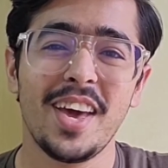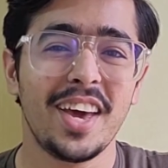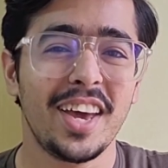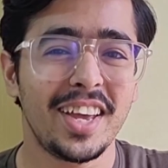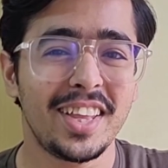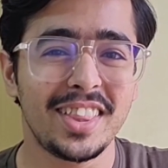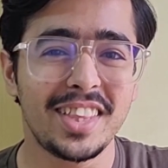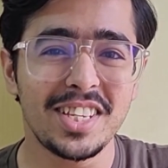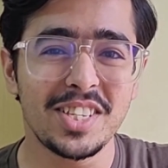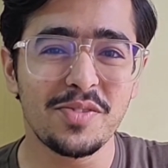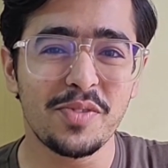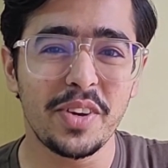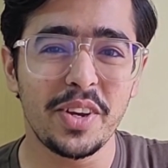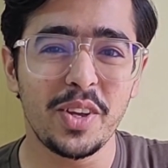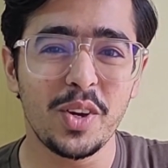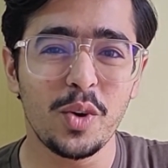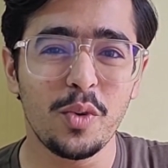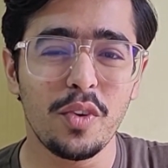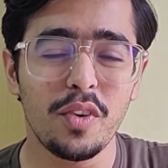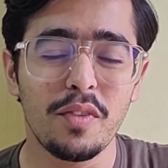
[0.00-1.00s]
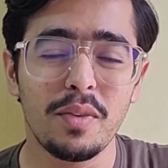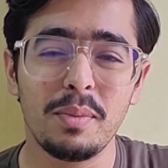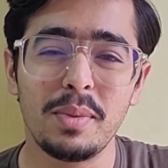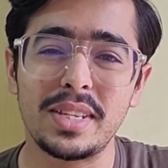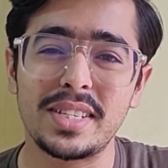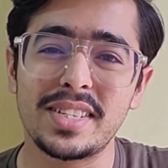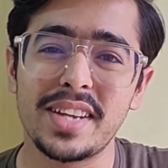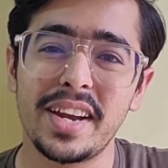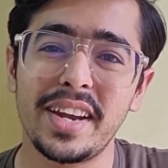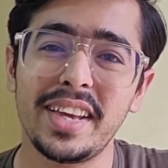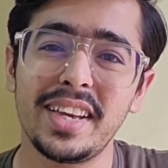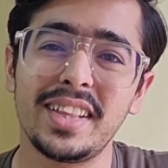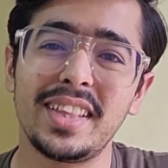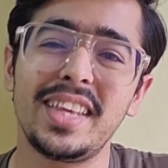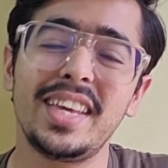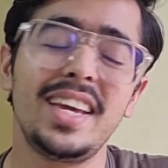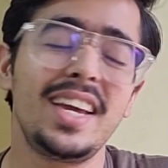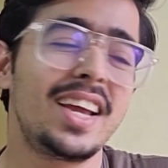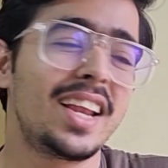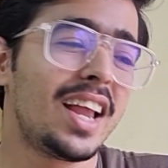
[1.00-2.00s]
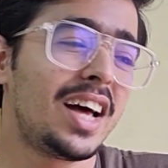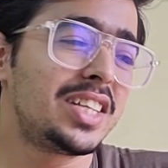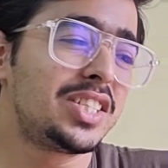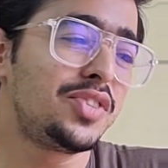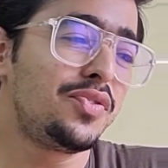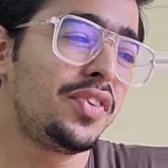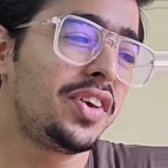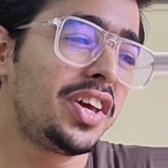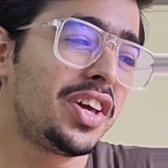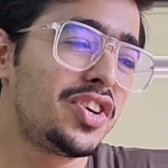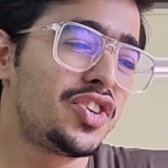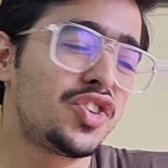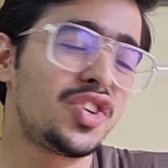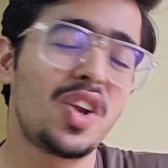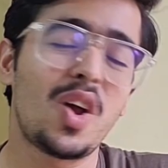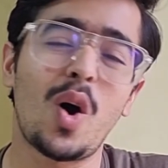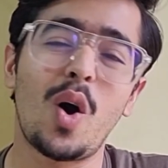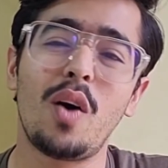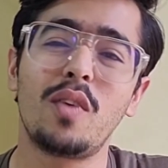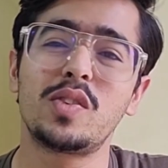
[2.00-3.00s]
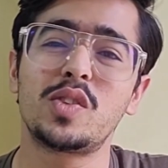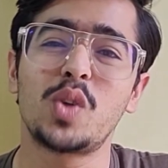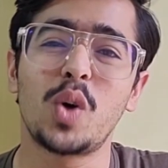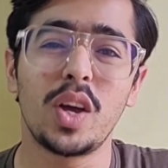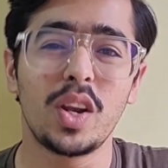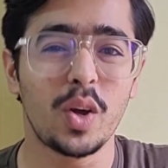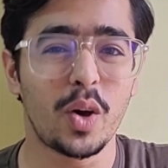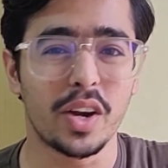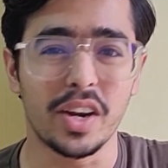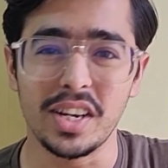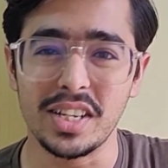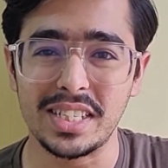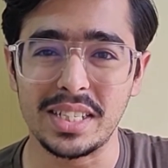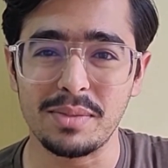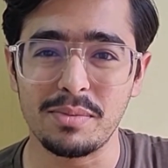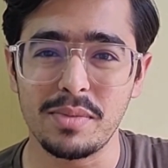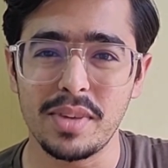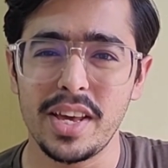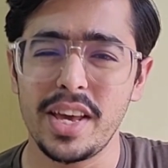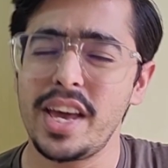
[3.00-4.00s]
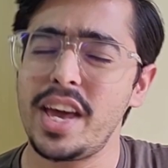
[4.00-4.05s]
In this video, we will be studying the classification of soil organisms.